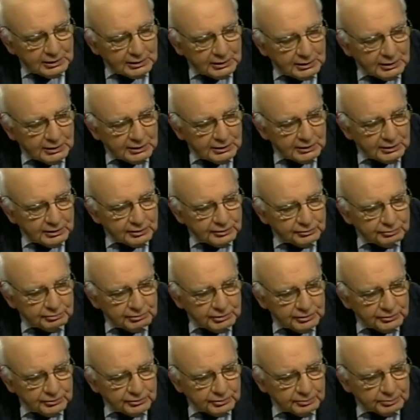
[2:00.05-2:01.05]
And it's
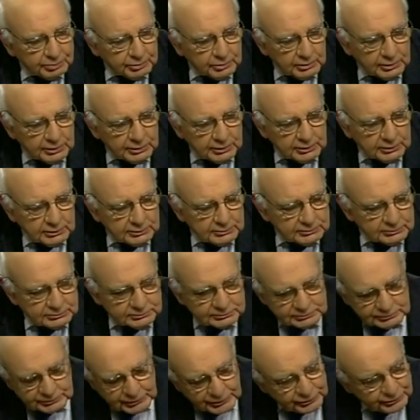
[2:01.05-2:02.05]
reached a point,
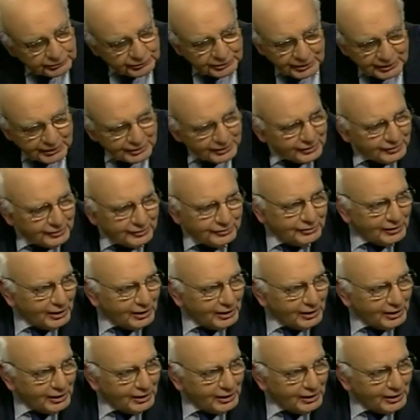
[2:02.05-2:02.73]
you see it in the